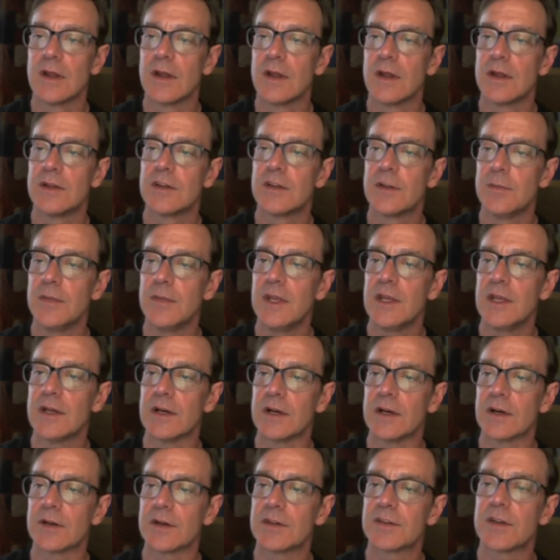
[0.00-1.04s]
to
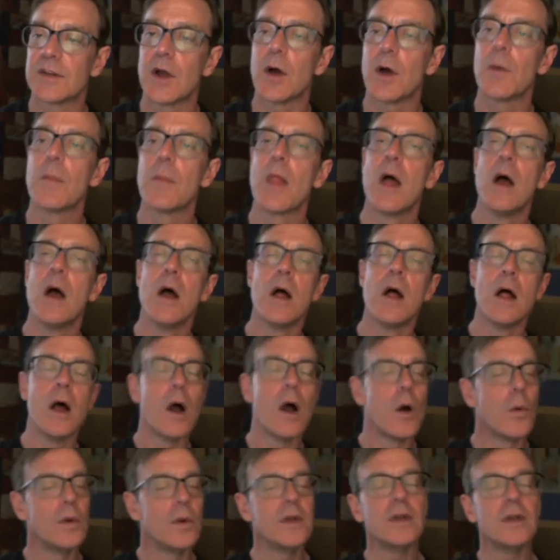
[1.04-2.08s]
meters. So
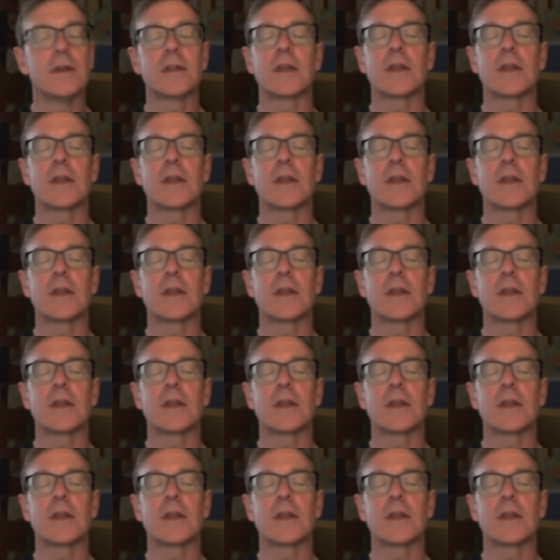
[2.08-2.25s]
when you're